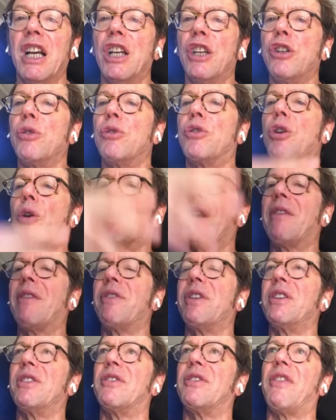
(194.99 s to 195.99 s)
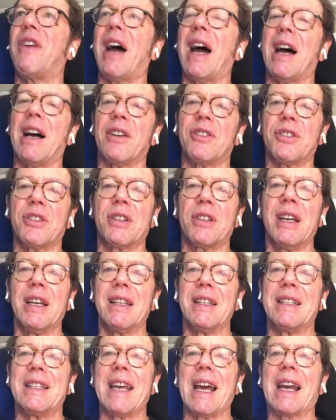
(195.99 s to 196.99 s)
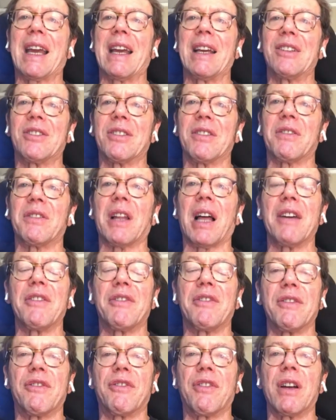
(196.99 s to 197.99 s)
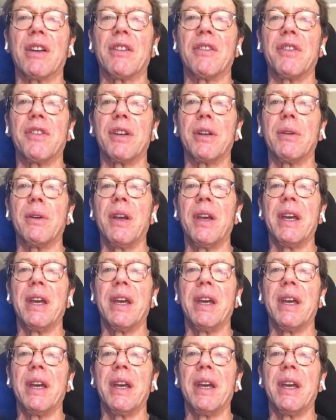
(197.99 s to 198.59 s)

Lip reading: You don't have these vast decades of life in front of you,